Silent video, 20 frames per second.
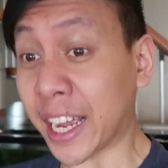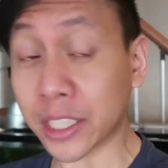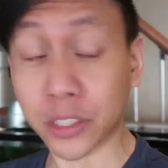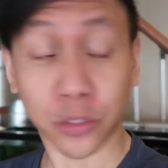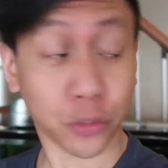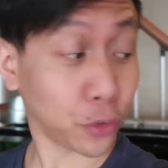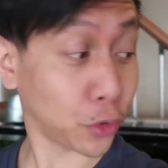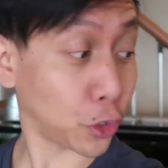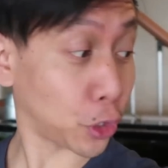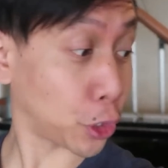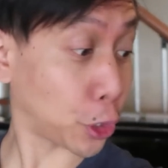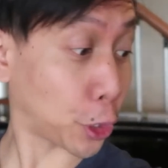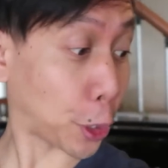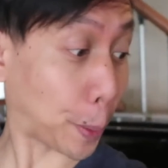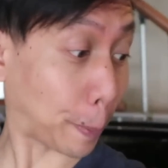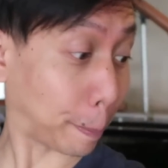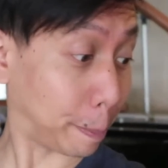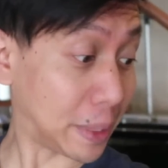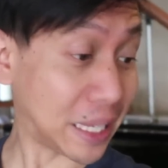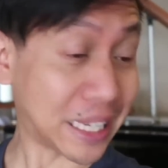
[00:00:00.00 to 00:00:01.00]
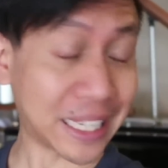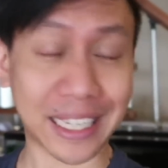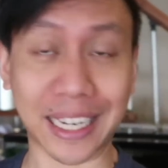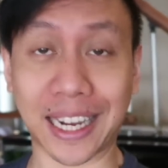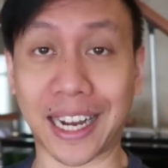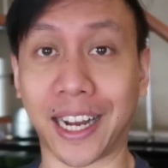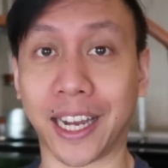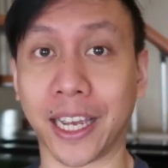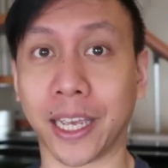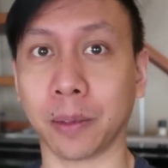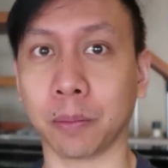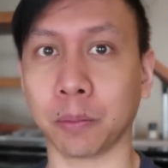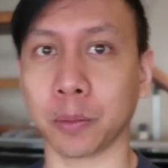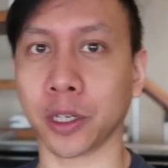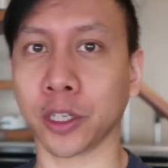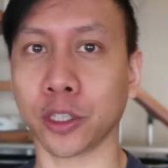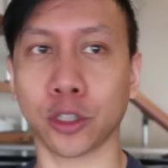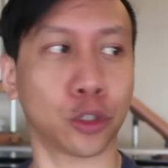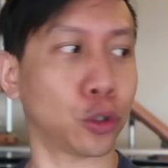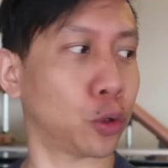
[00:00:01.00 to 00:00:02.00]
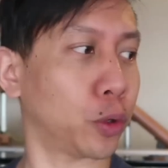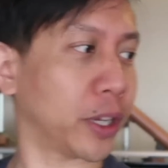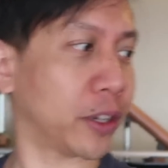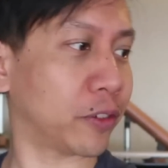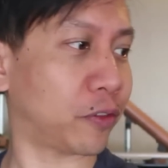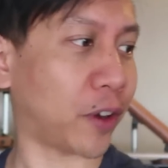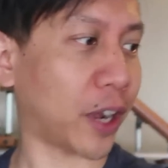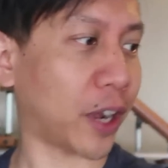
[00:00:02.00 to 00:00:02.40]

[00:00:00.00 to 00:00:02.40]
As for me, I'm doing